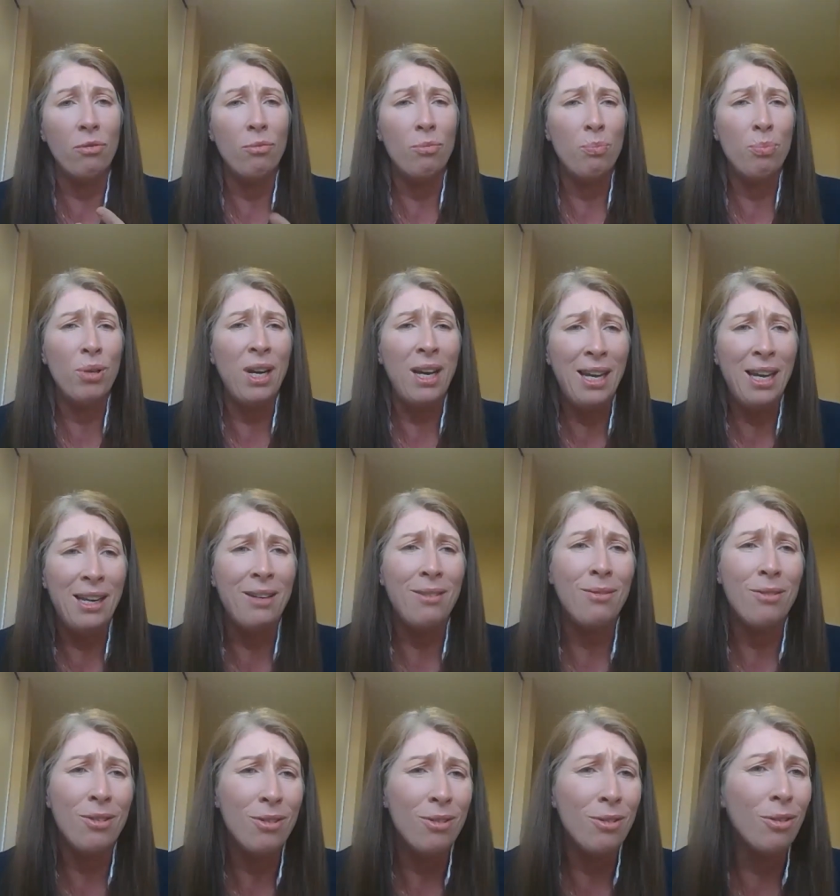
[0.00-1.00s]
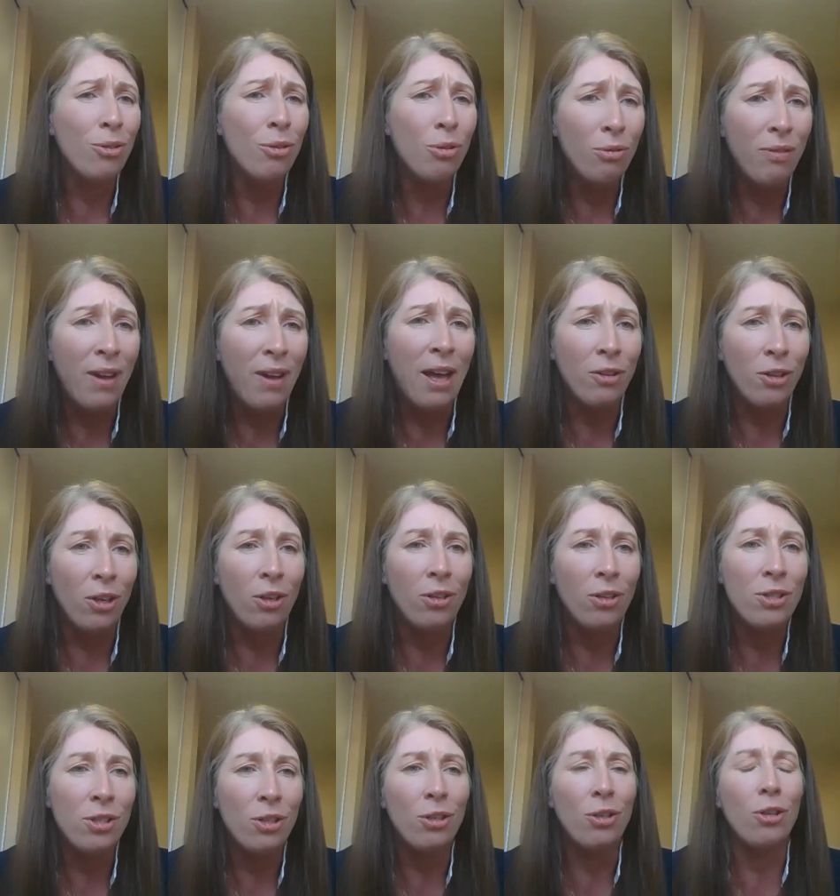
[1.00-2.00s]
pretty low value
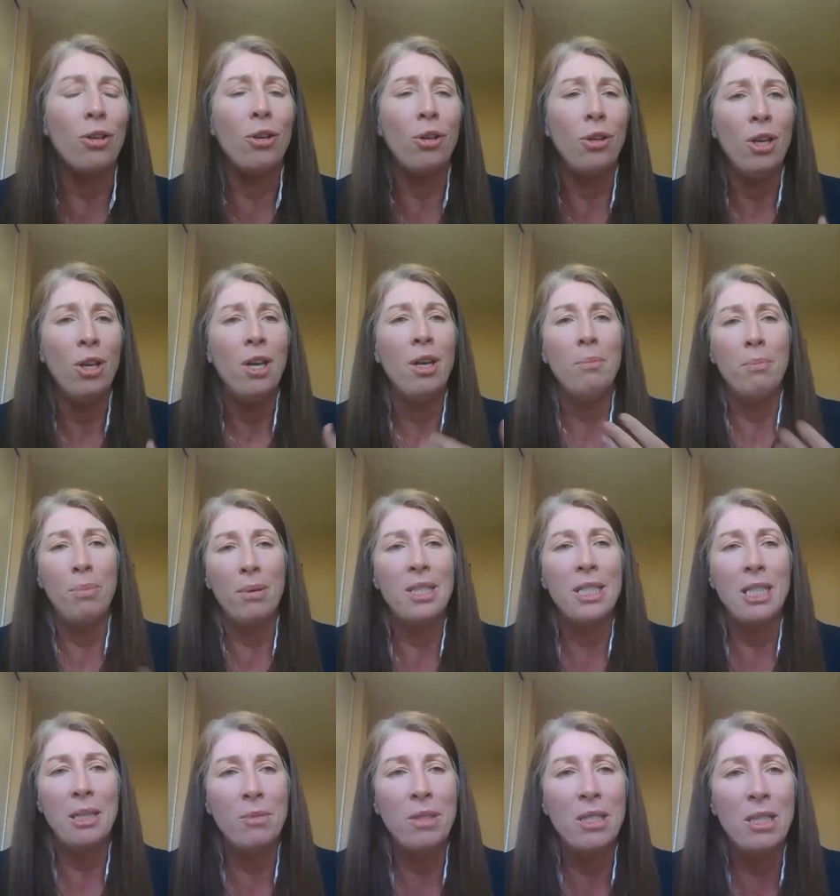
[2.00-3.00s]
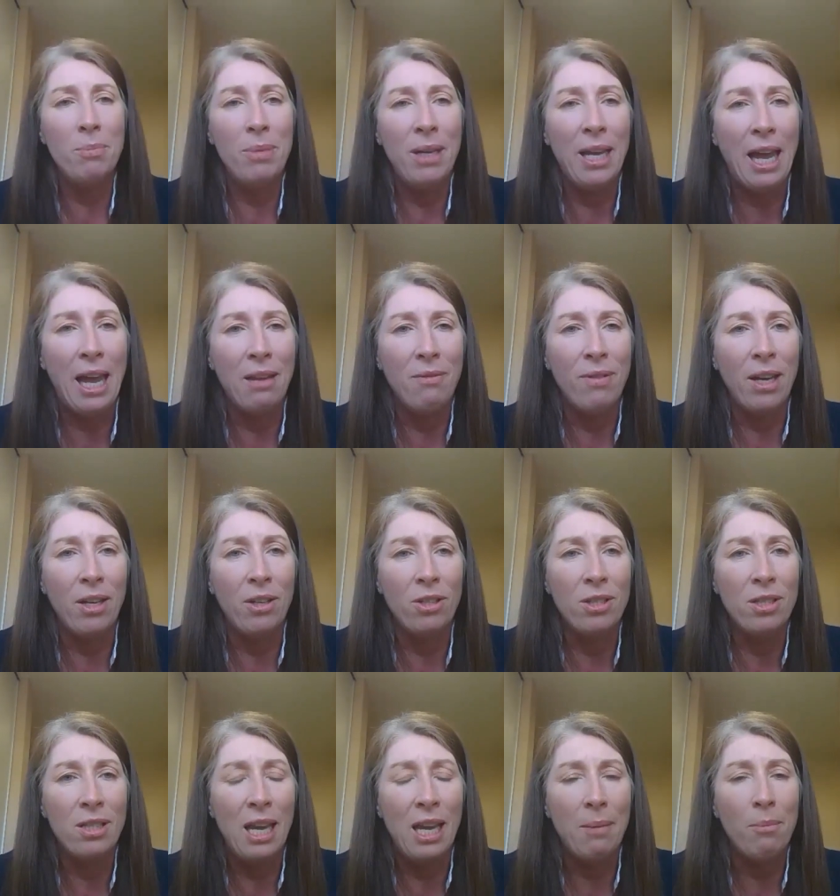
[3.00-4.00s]
to you but deemed to be high value
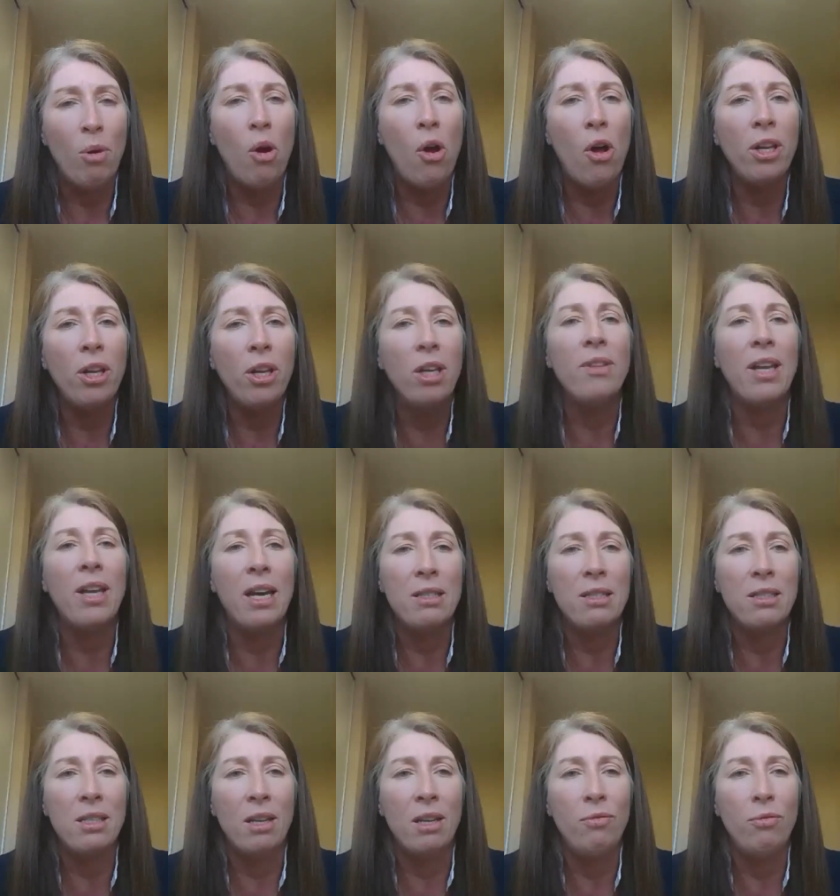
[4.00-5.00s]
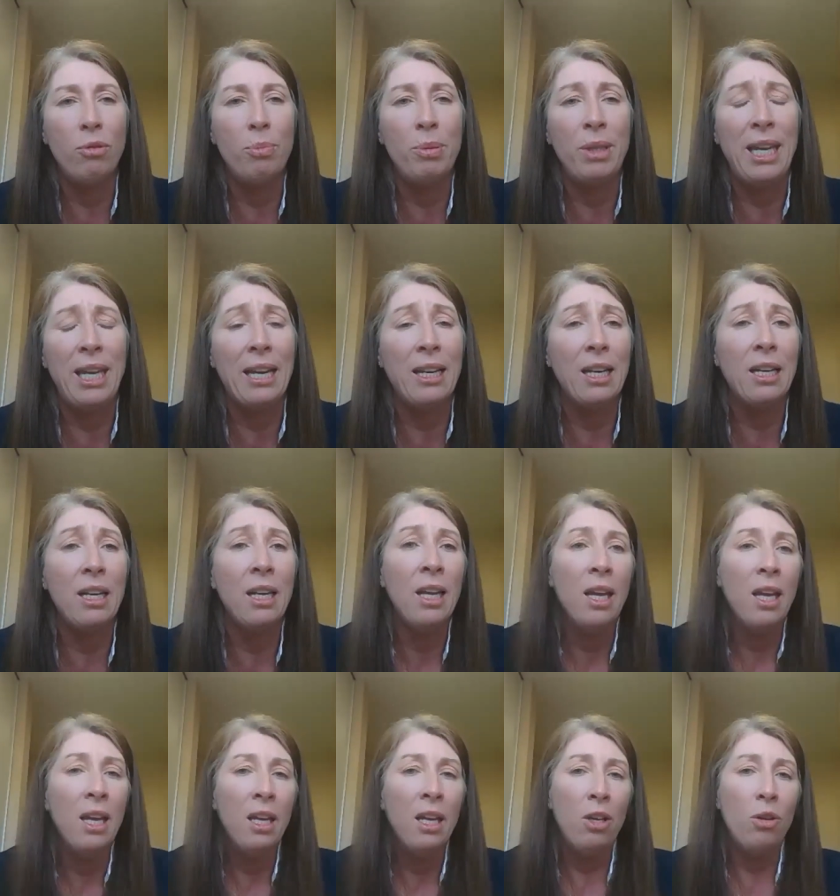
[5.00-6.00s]
to them, all of that stuff will play in. And
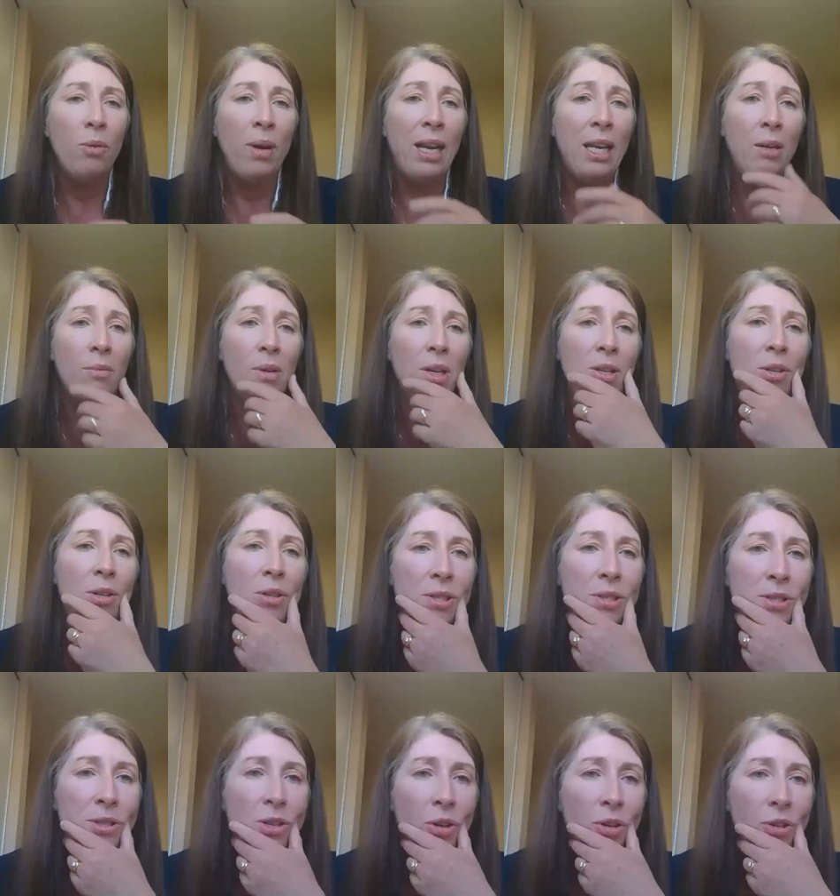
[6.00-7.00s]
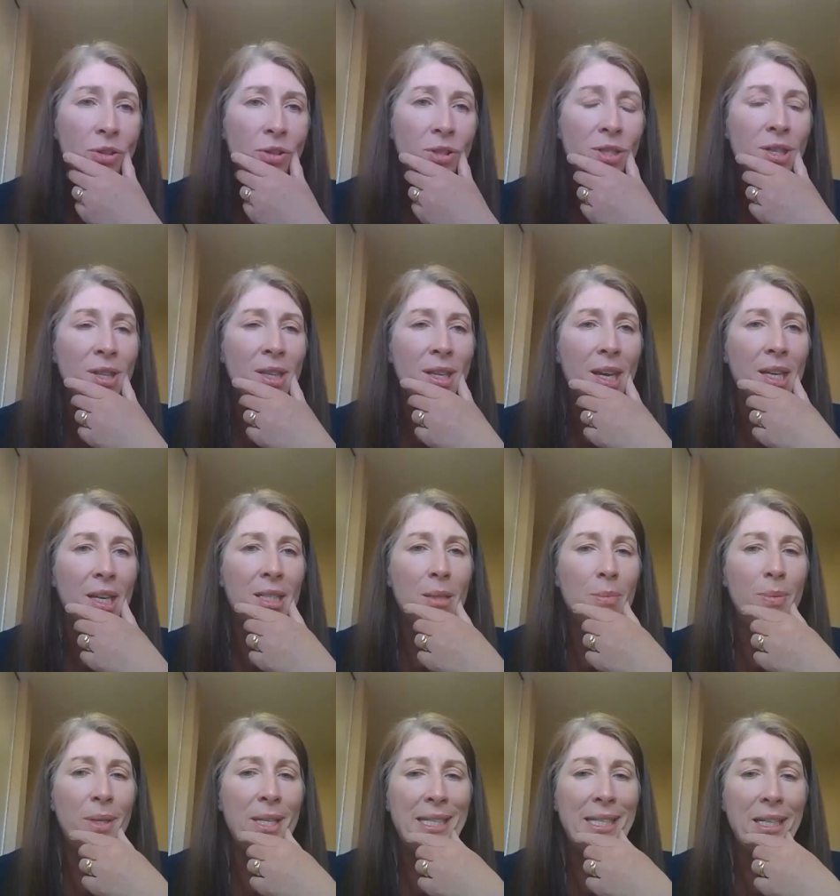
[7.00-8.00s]
you know, anyone who's gone on to the
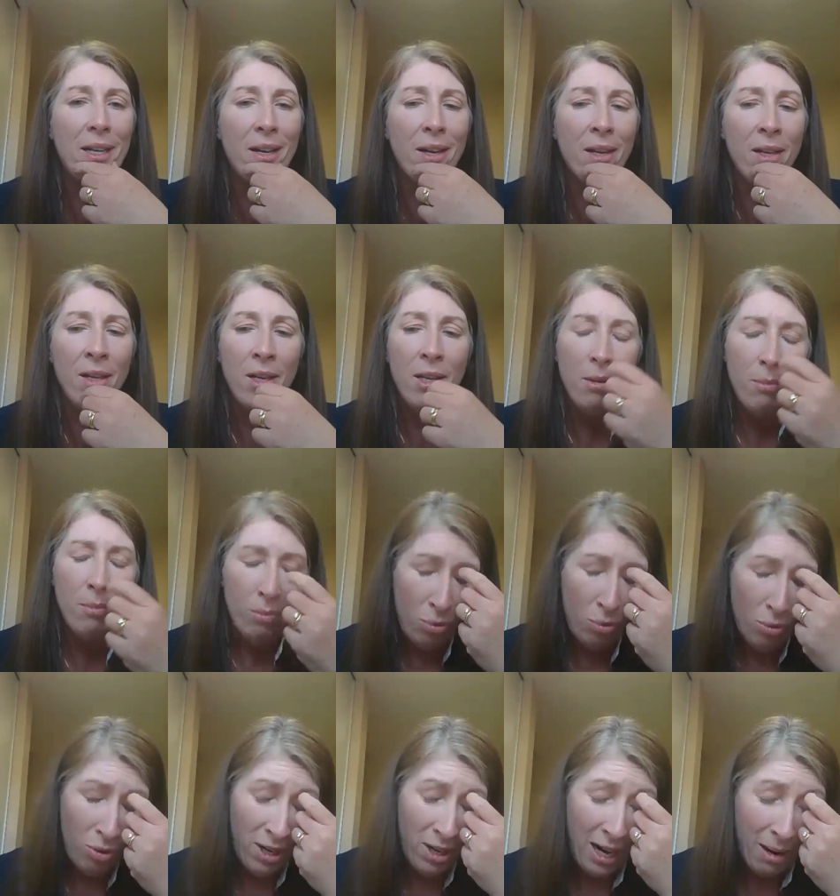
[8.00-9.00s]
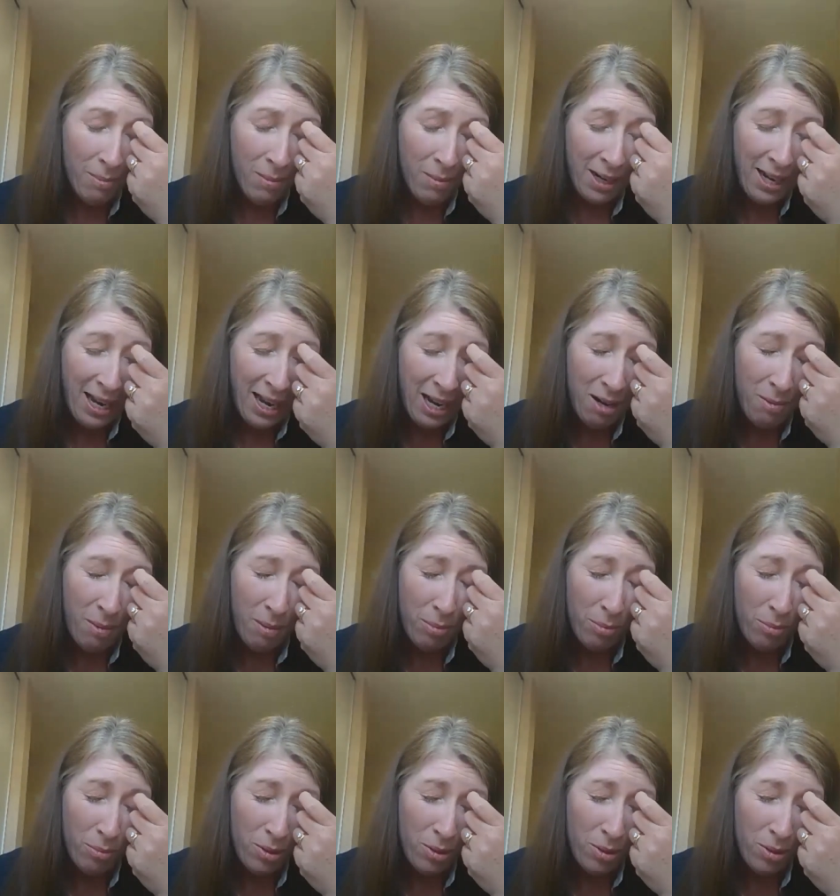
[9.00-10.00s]
Expedia program, I can't remember
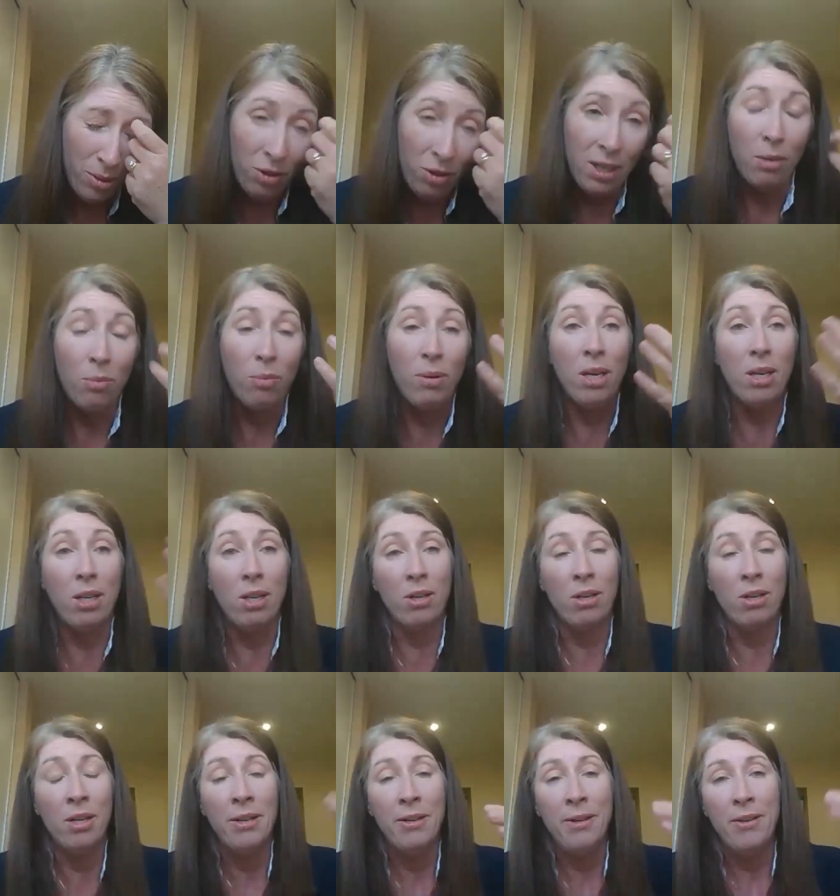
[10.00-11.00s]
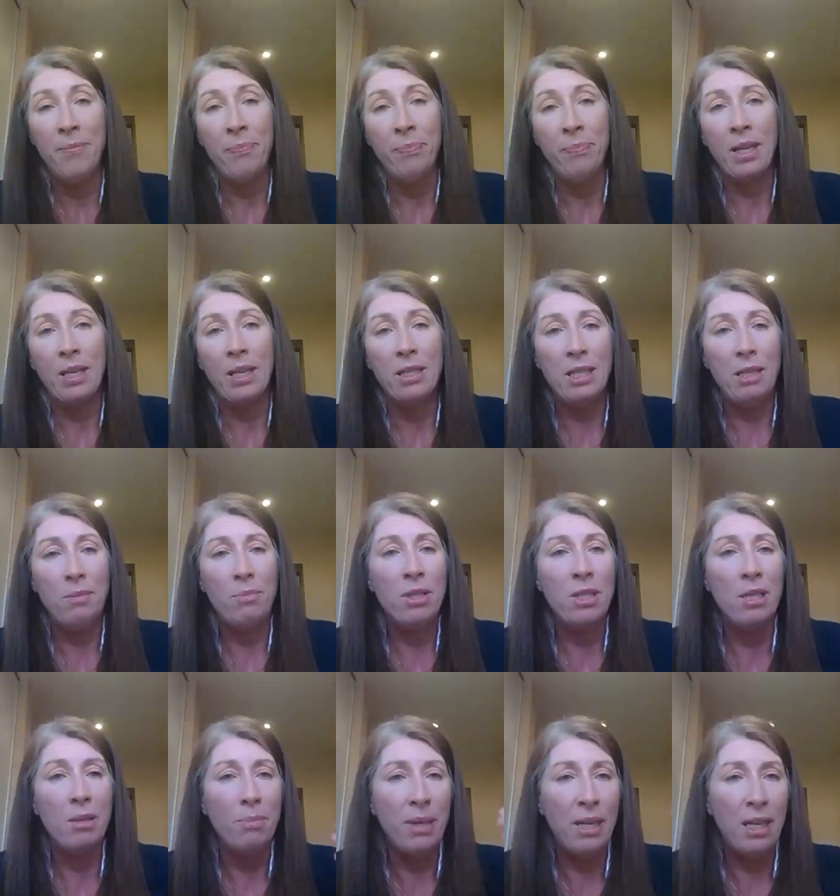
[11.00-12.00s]
what it's called now, where you're deemed
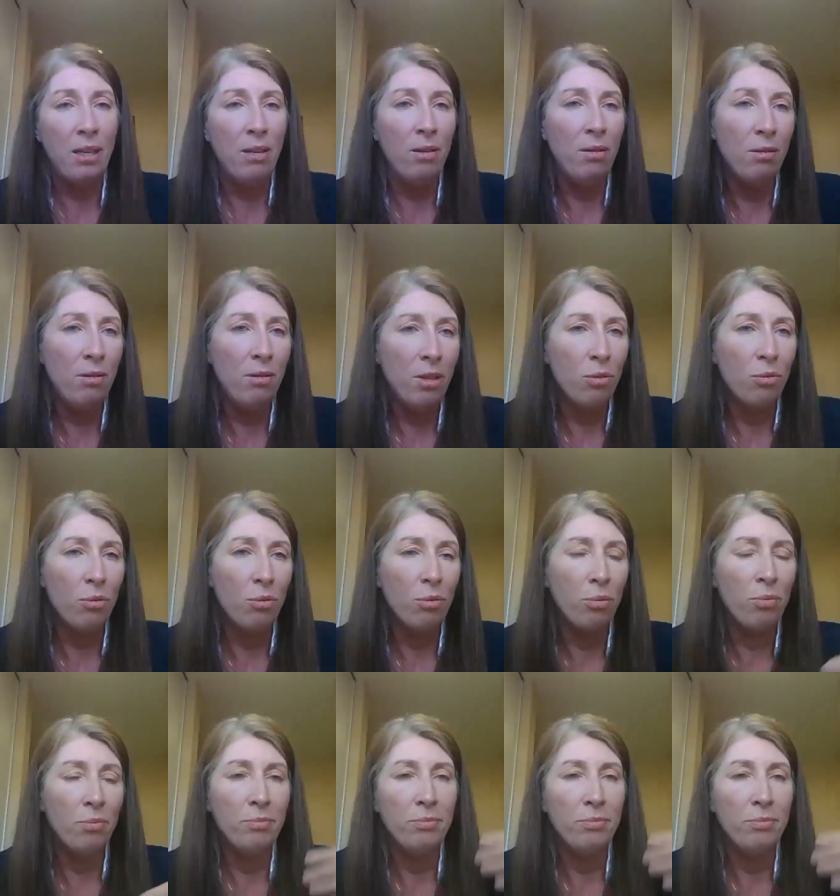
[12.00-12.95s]
to be, you know,